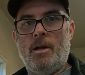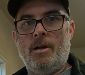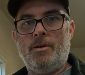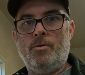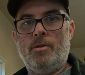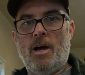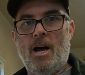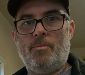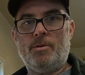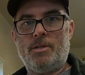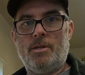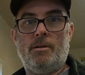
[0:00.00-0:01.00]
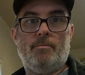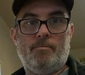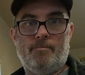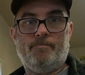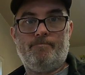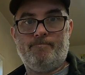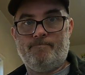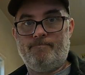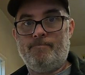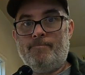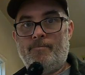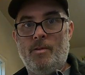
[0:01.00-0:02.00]
and I do the opposite
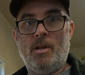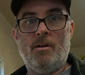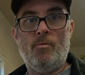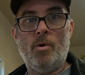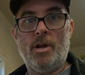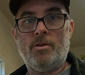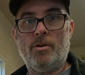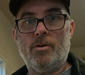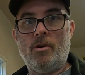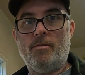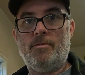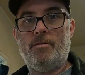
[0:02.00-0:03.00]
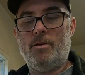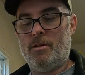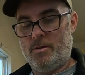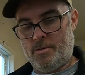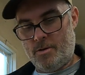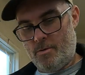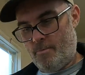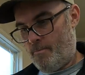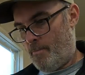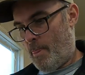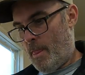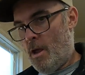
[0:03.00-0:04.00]
of when I took it off. So
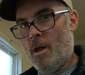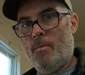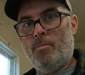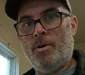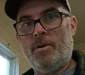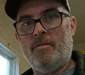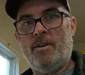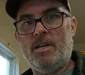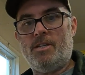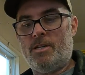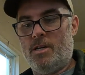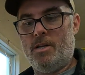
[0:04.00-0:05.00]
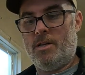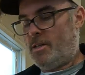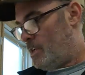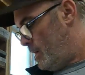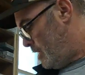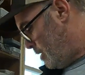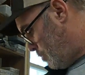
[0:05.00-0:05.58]
put it in a vise, tighten it